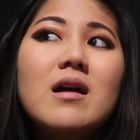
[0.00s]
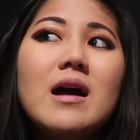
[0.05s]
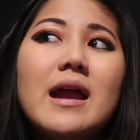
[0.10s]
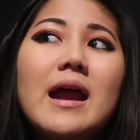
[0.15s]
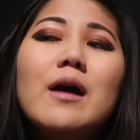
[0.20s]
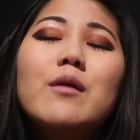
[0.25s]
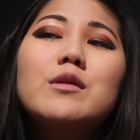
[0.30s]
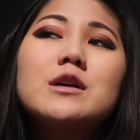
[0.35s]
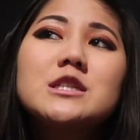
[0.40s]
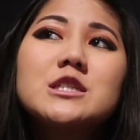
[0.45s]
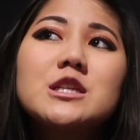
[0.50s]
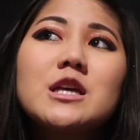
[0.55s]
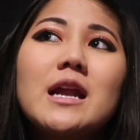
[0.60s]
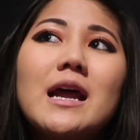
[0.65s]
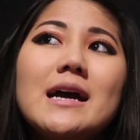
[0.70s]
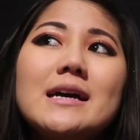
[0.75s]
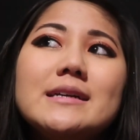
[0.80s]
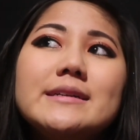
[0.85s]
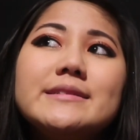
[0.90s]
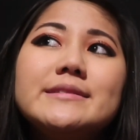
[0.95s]
And I wish that
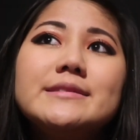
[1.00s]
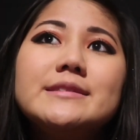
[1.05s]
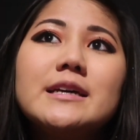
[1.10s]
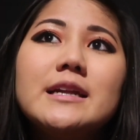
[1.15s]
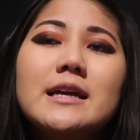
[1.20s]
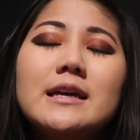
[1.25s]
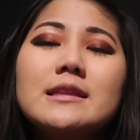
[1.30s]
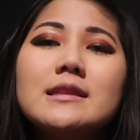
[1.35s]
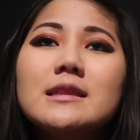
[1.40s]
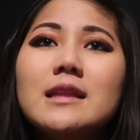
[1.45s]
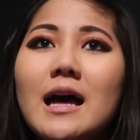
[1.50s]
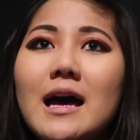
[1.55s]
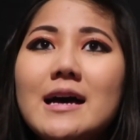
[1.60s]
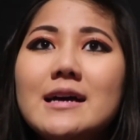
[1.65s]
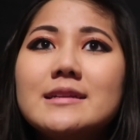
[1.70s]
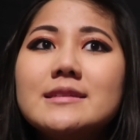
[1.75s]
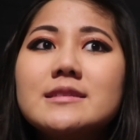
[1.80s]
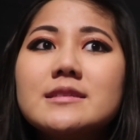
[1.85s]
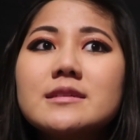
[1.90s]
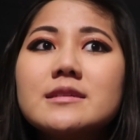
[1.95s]
I didn't
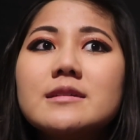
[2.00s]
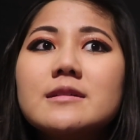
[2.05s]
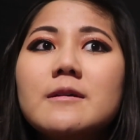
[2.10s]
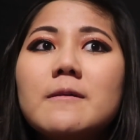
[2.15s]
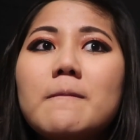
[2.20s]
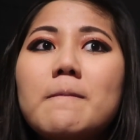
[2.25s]
let